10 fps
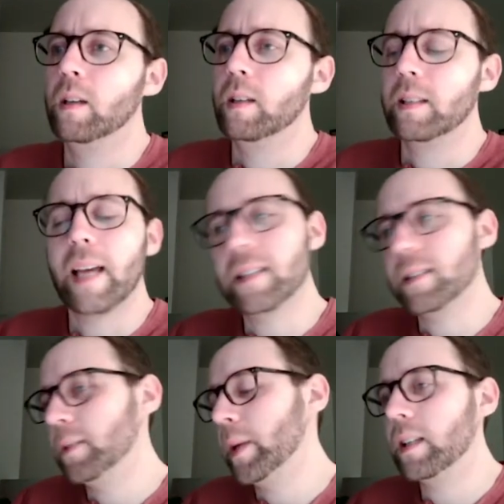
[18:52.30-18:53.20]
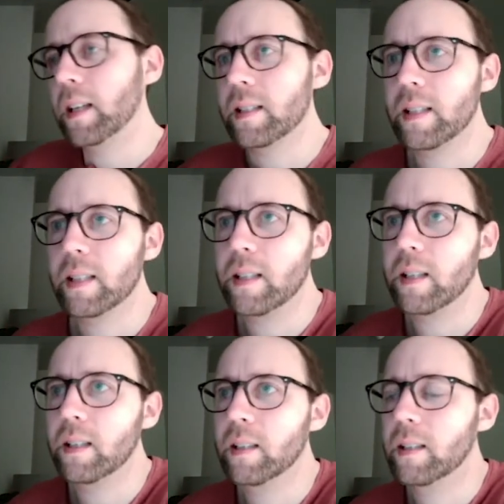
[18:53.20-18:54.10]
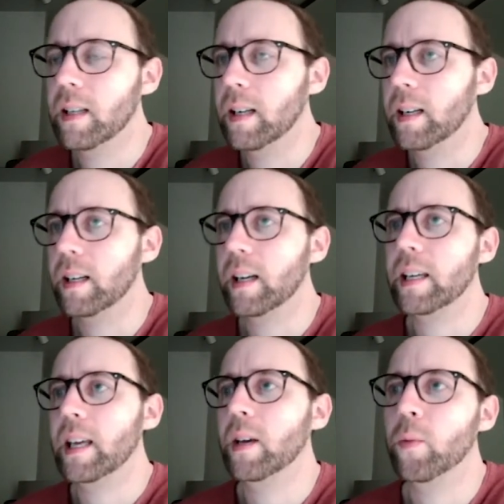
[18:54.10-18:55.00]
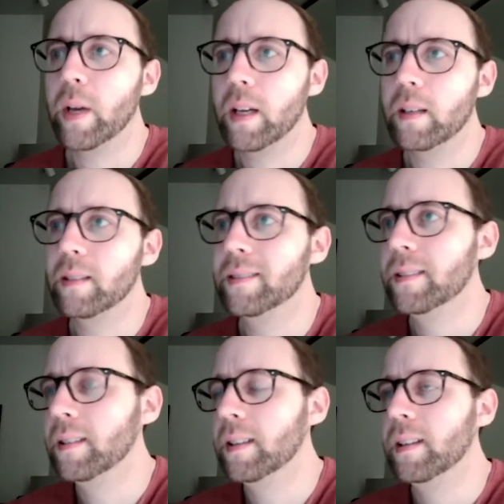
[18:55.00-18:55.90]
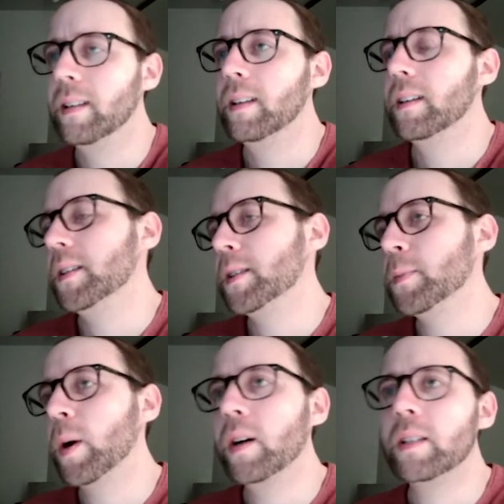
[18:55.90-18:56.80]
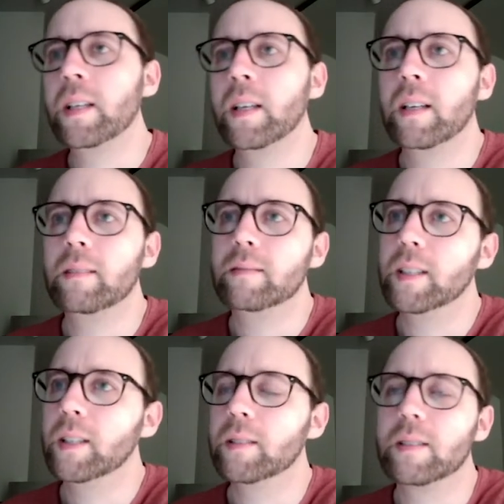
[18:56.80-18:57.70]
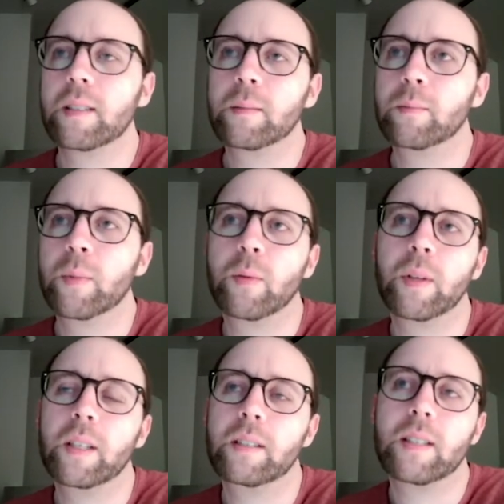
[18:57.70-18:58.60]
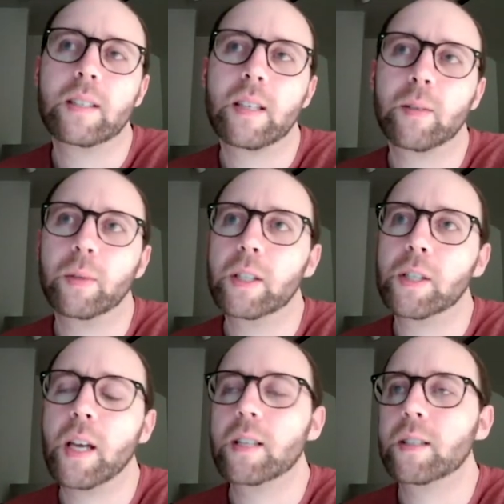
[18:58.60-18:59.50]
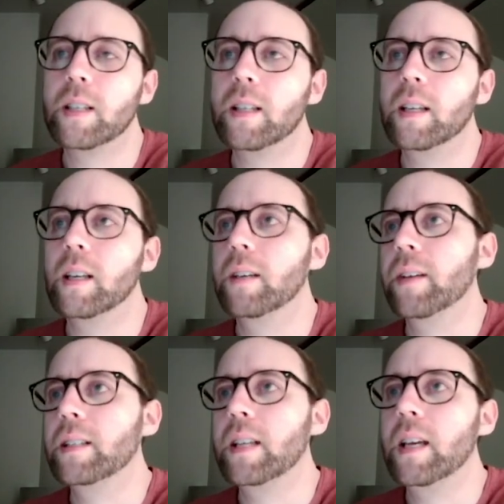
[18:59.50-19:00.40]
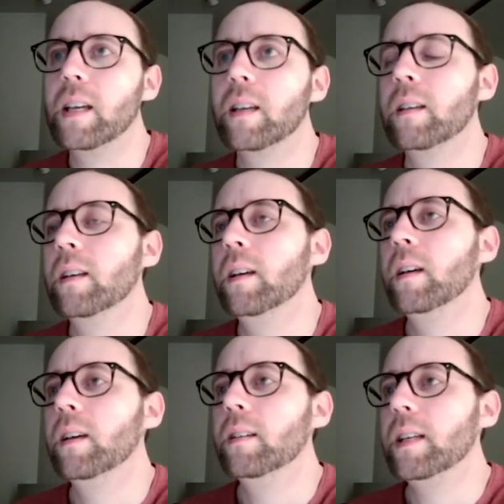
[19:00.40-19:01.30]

Castling made a lot of sense here. I can't win this pawn yet. You know, this doesn't really change anything. If I take, they